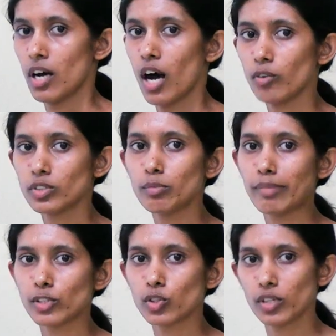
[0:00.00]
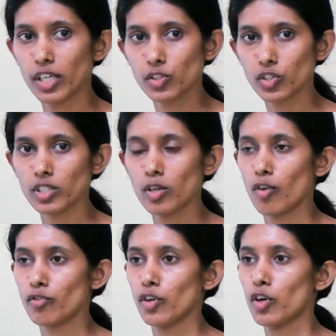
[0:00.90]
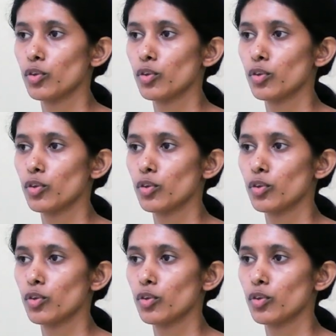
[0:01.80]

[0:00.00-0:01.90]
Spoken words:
How the maturation of your